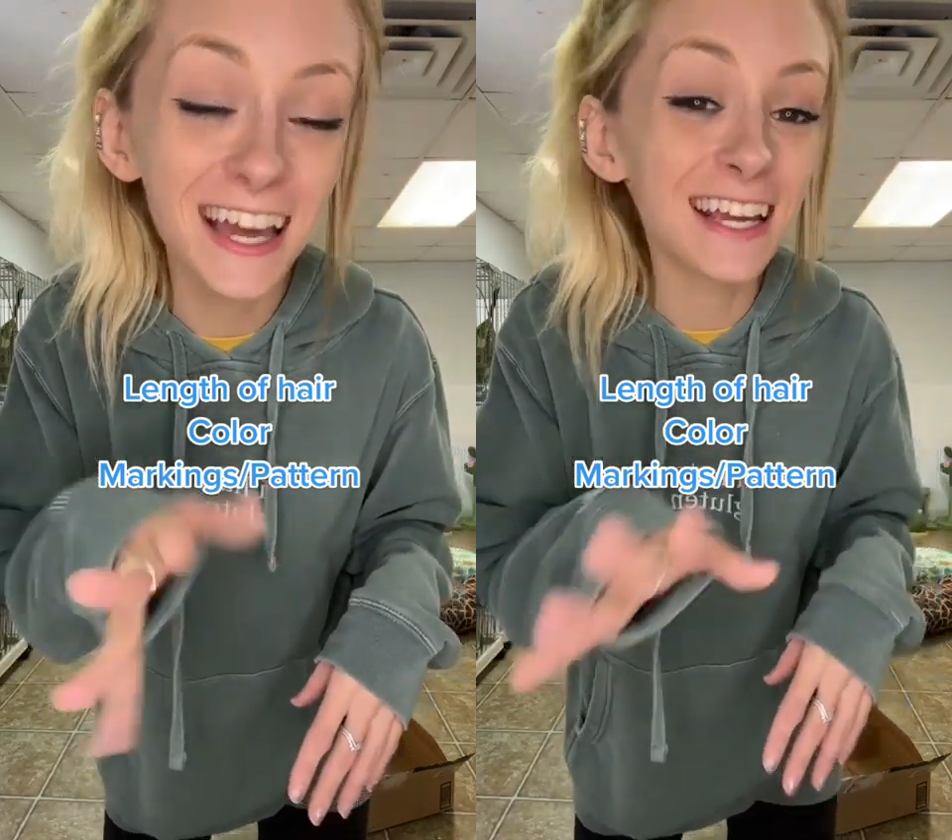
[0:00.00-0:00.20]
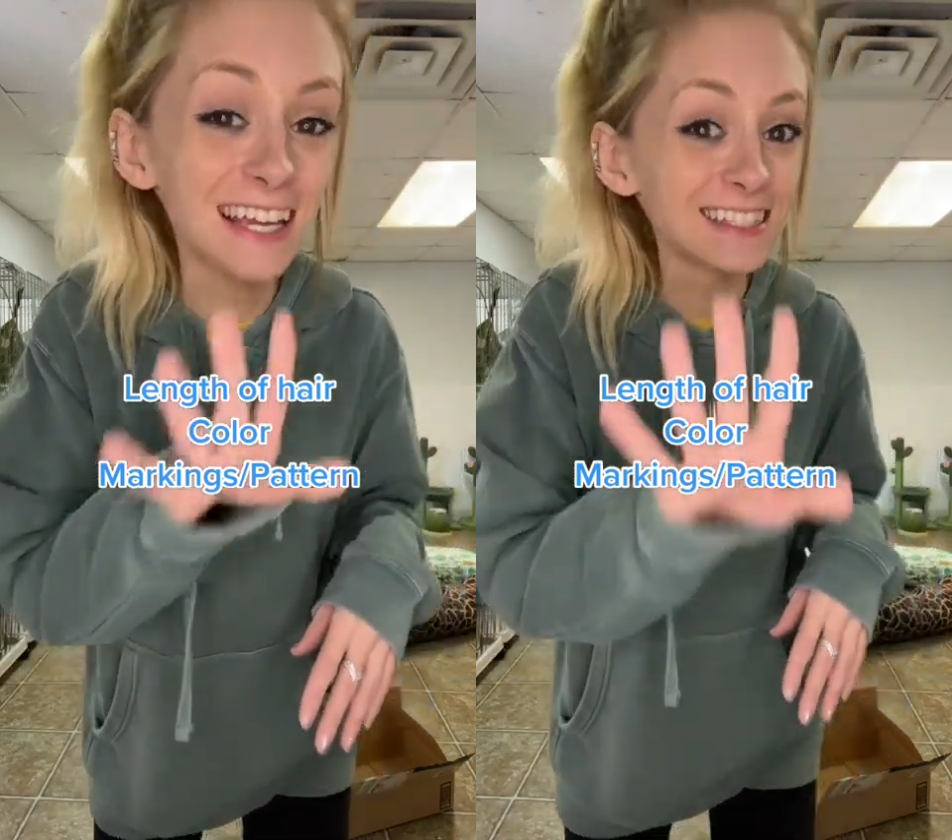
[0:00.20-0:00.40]

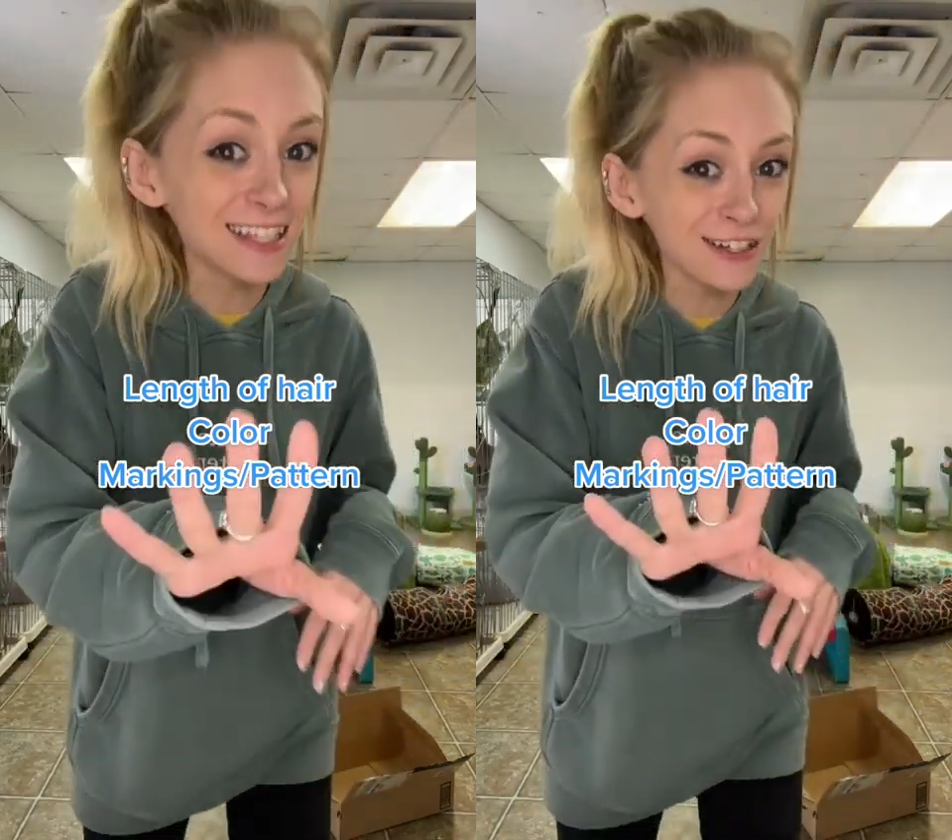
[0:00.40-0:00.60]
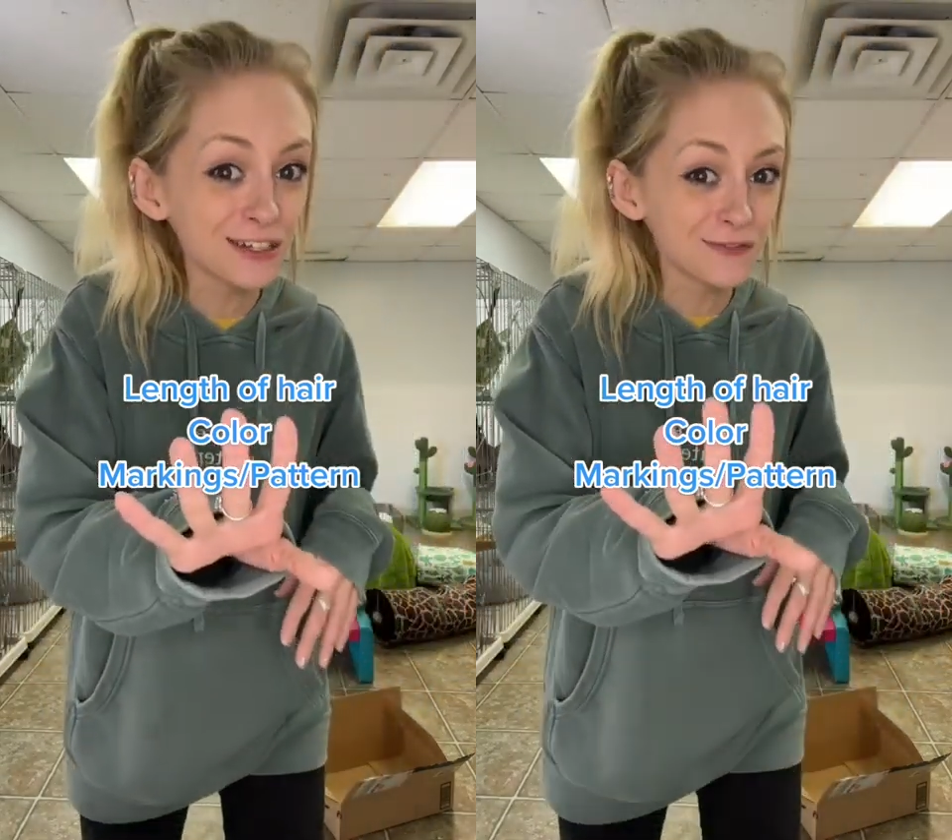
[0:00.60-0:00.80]
It gets a
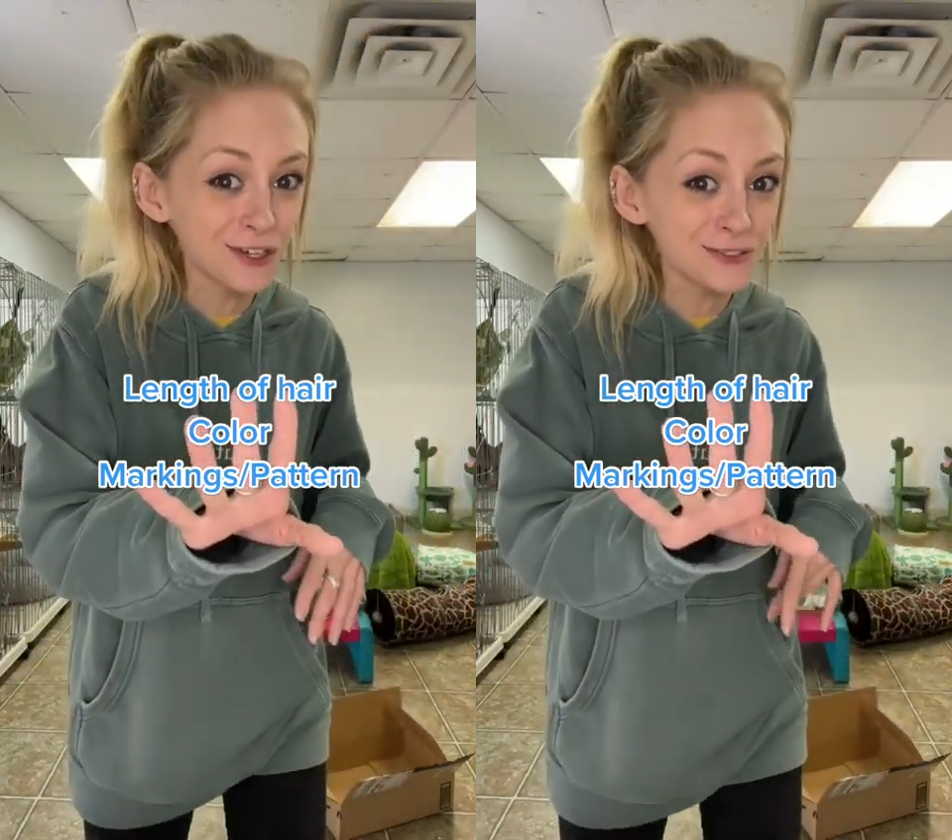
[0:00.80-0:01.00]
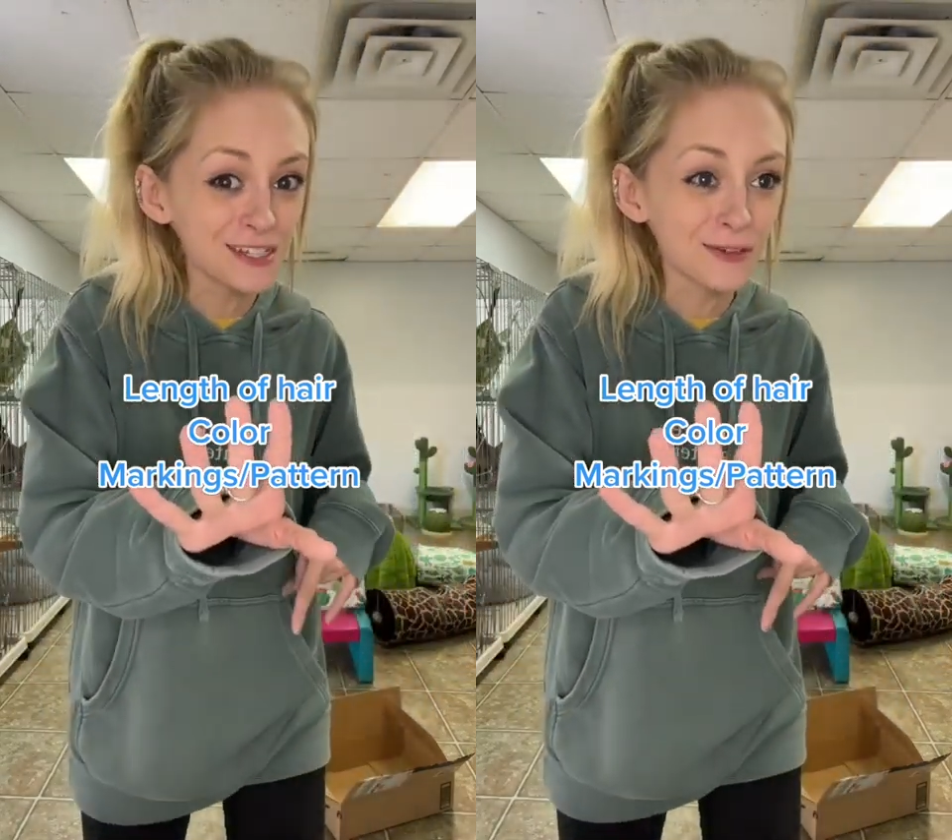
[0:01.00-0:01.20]
little
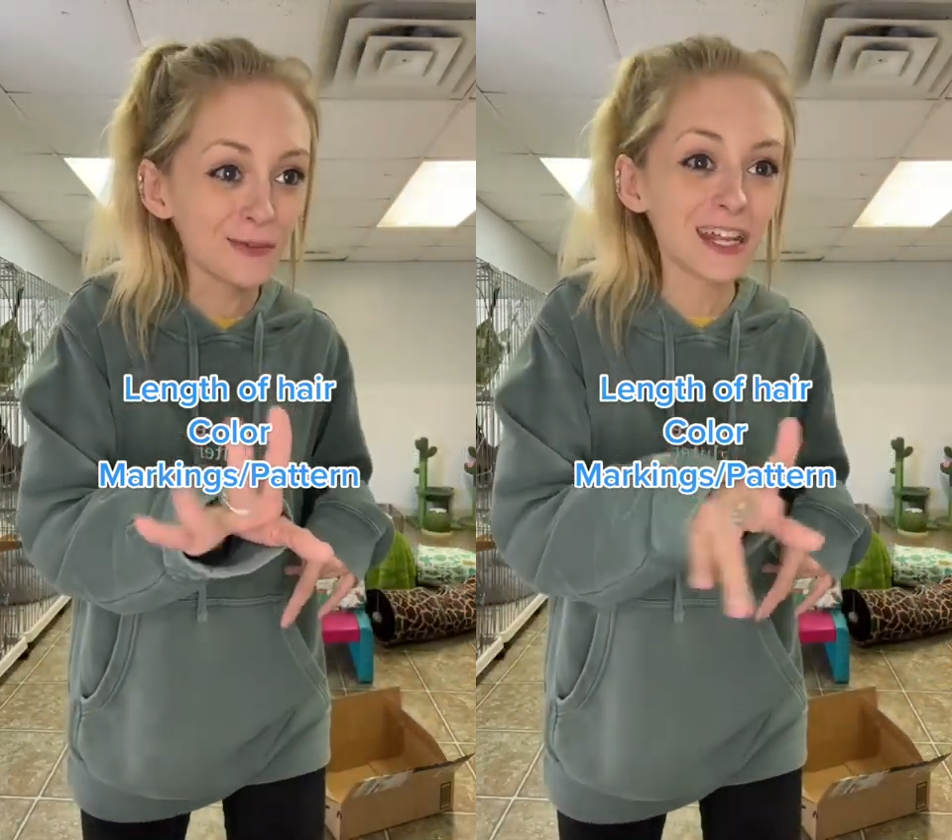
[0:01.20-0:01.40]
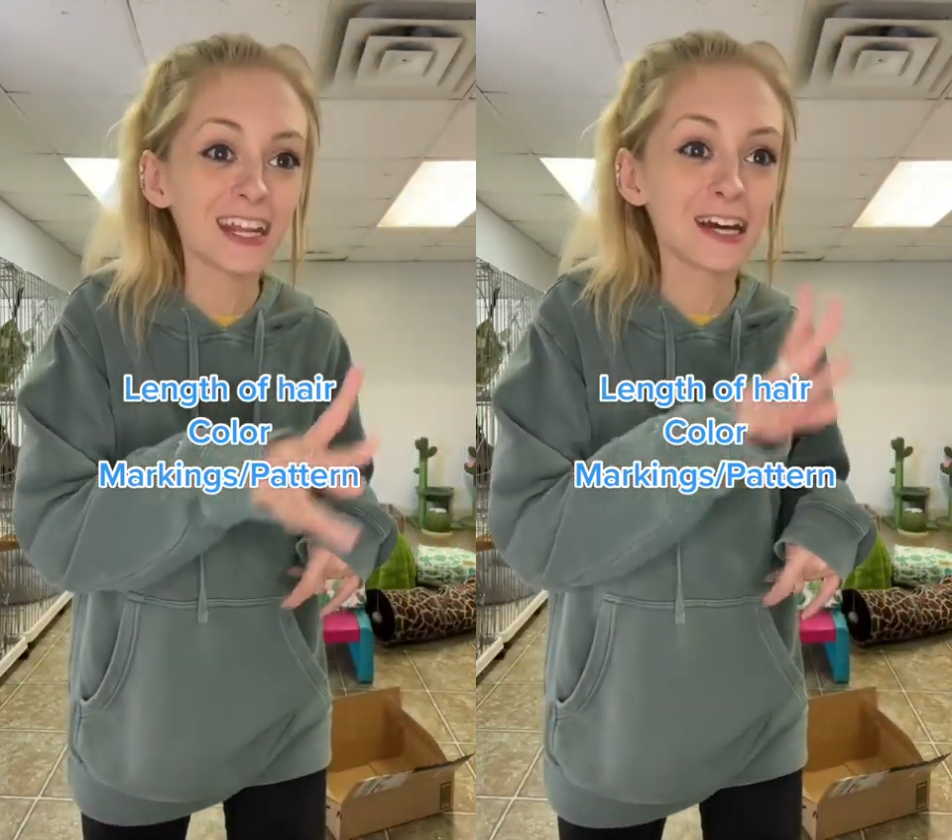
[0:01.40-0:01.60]
confusing
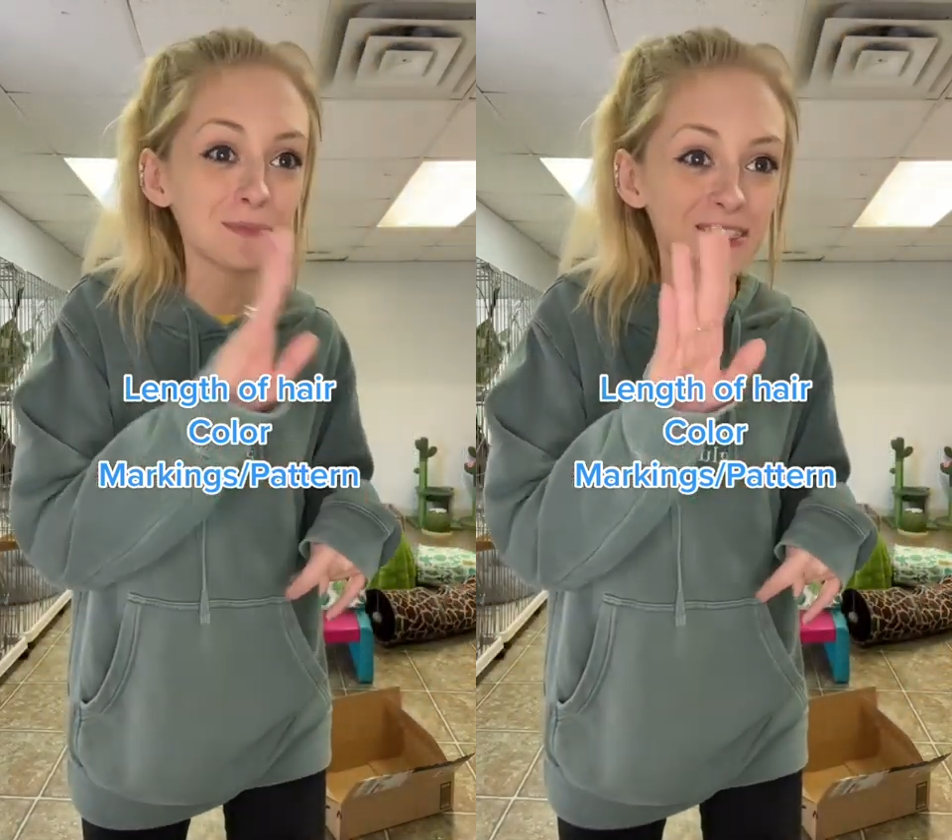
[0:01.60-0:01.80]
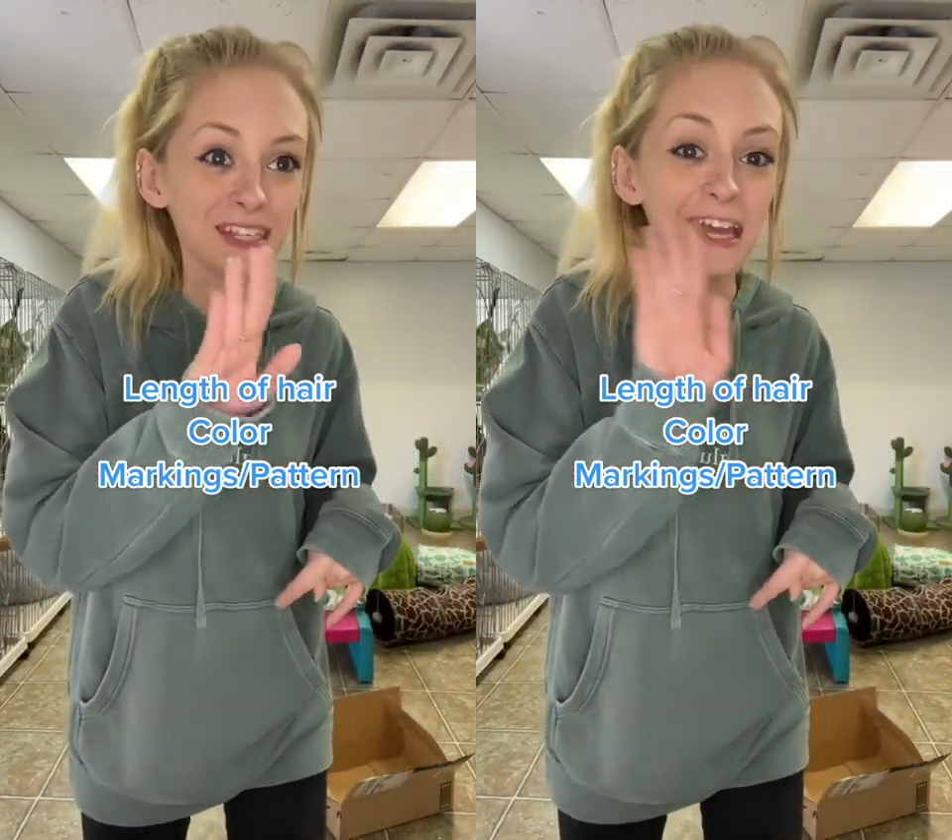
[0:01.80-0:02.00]
when it comes to,